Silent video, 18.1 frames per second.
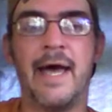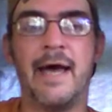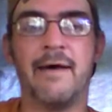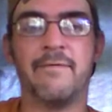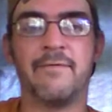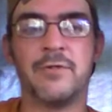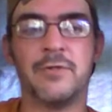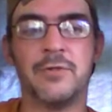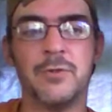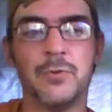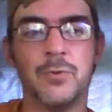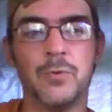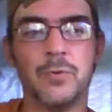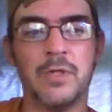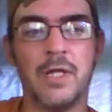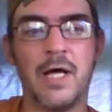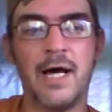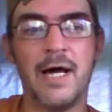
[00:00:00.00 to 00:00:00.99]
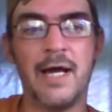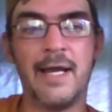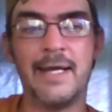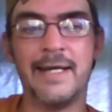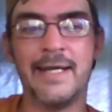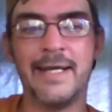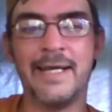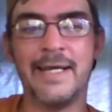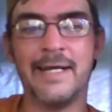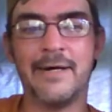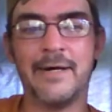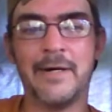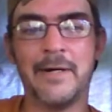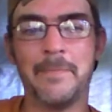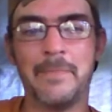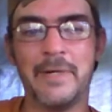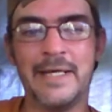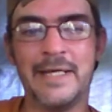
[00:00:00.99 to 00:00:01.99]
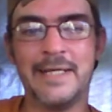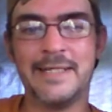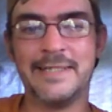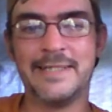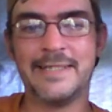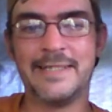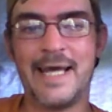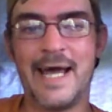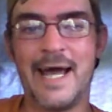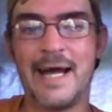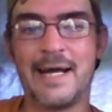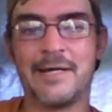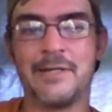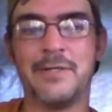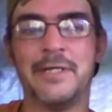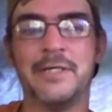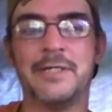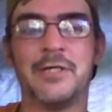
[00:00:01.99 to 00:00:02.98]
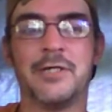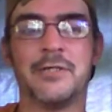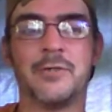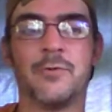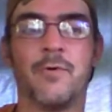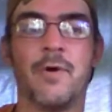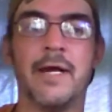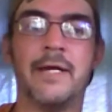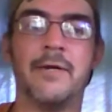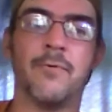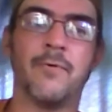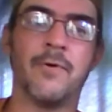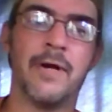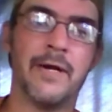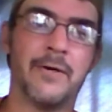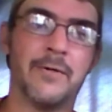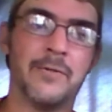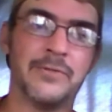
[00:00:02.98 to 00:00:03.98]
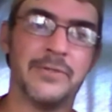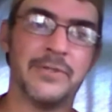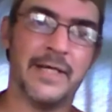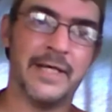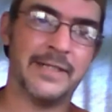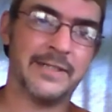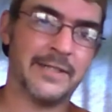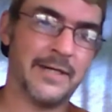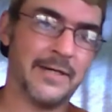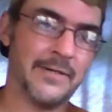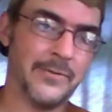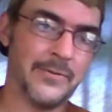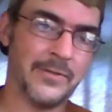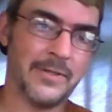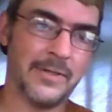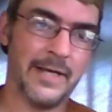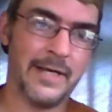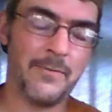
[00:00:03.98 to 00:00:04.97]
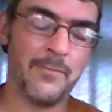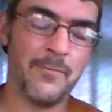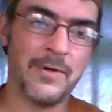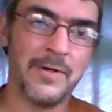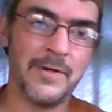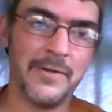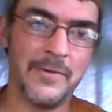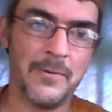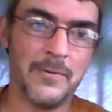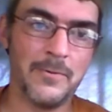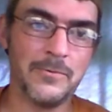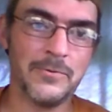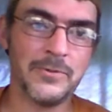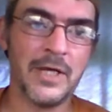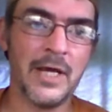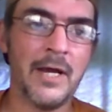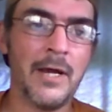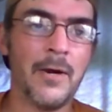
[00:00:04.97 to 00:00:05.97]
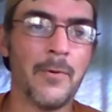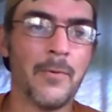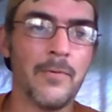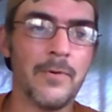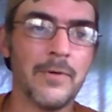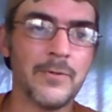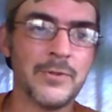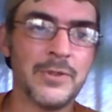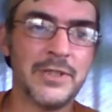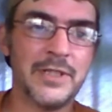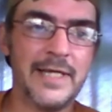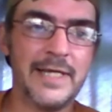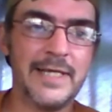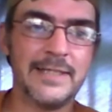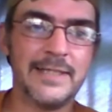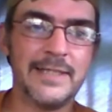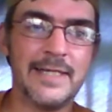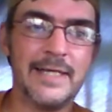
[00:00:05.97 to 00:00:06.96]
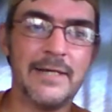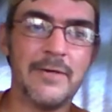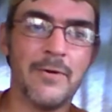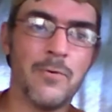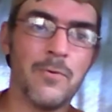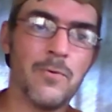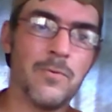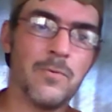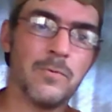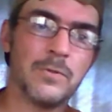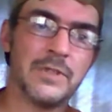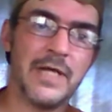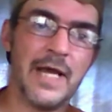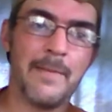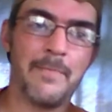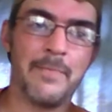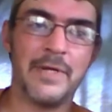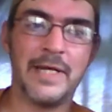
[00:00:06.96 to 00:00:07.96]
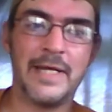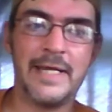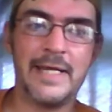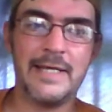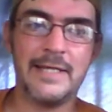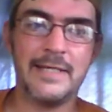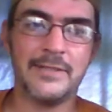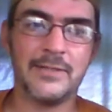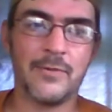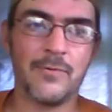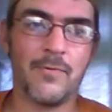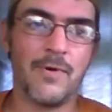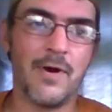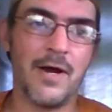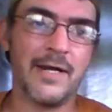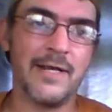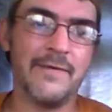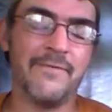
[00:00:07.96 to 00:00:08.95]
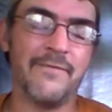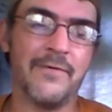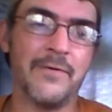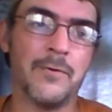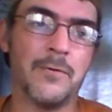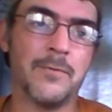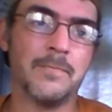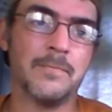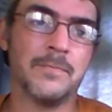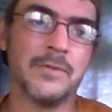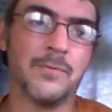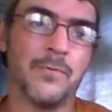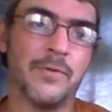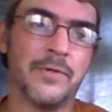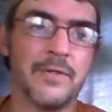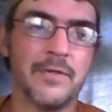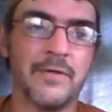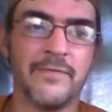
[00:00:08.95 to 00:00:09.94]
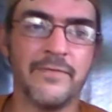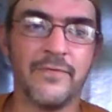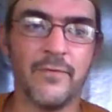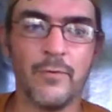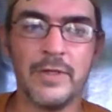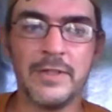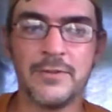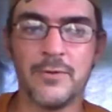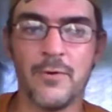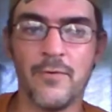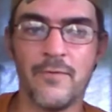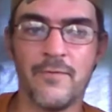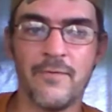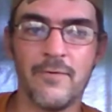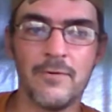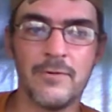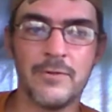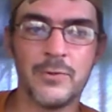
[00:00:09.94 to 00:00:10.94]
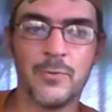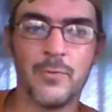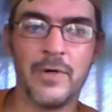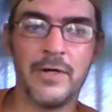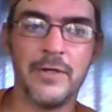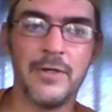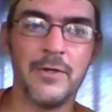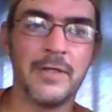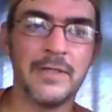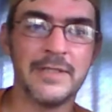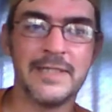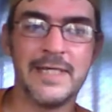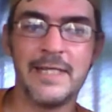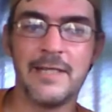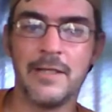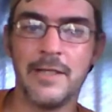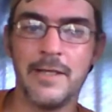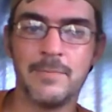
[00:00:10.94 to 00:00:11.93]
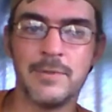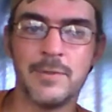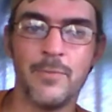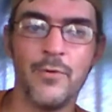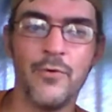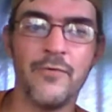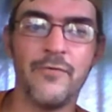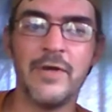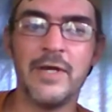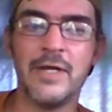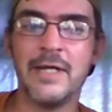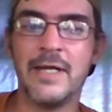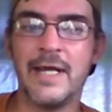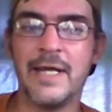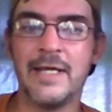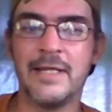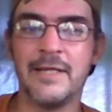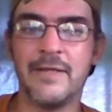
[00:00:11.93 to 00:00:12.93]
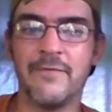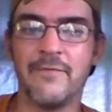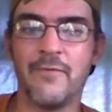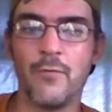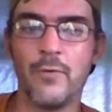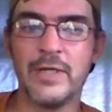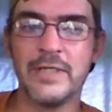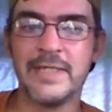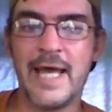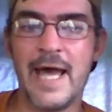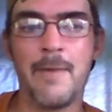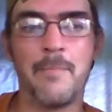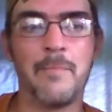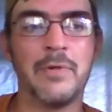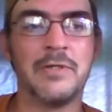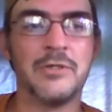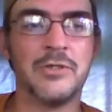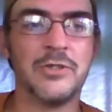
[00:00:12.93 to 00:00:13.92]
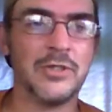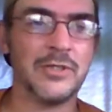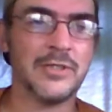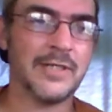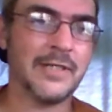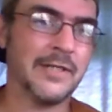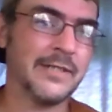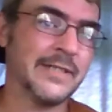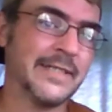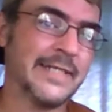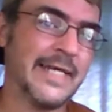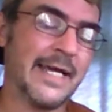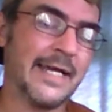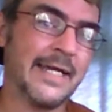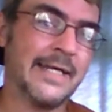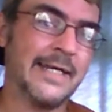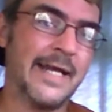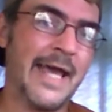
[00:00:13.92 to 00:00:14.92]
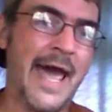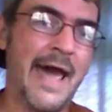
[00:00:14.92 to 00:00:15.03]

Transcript: have to line it up exactly just right, or else it's going to look like one of those real cheesy old Japanese karate films with the voiceovers where you can see the lips moving and the voice happens just a second